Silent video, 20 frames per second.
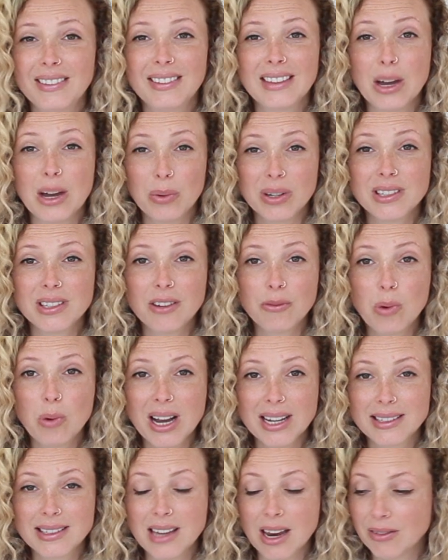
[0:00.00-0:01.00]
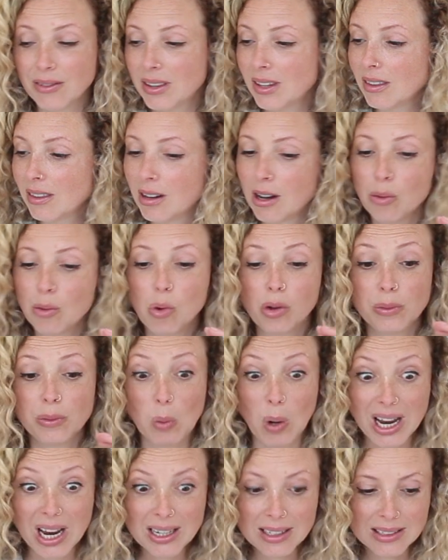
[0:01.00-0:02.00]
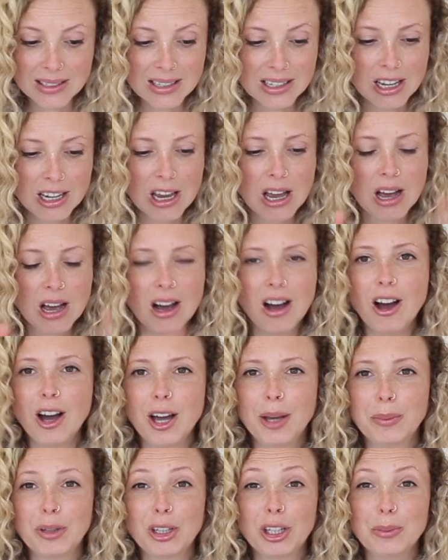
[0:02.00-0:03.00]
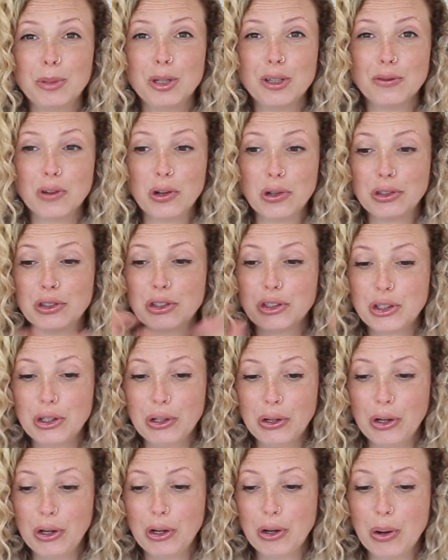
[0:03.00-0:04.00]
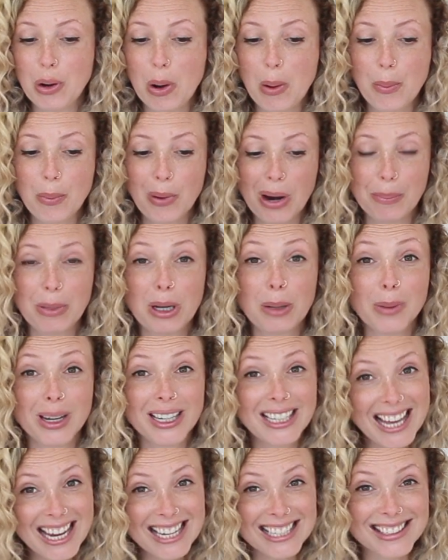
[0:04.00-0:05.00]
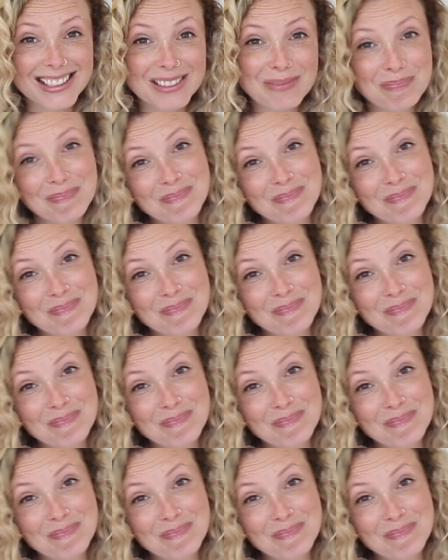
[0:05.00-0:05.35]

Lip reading: Now once I've waxed everything that I want waxed, I'm gonna move on to prepping my glaze.